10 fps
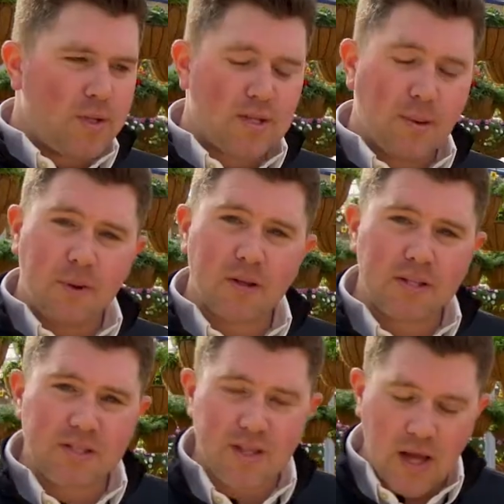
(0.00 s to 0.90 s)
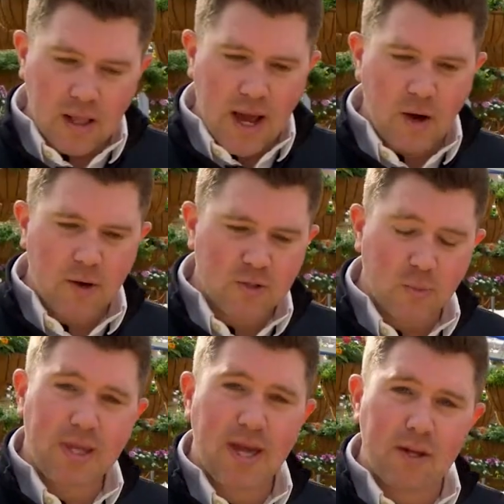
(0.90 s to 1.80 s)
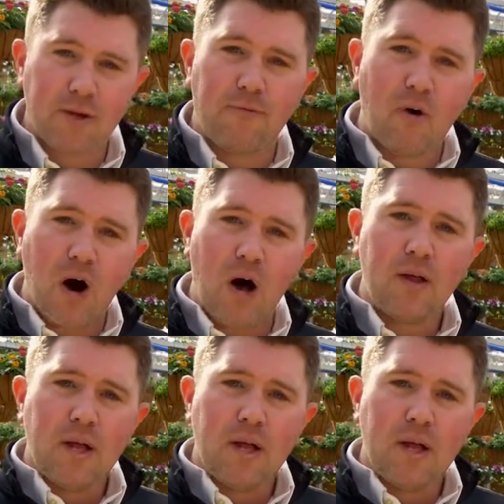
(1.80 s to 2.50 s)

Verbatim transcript: typically sell out as we get into fall,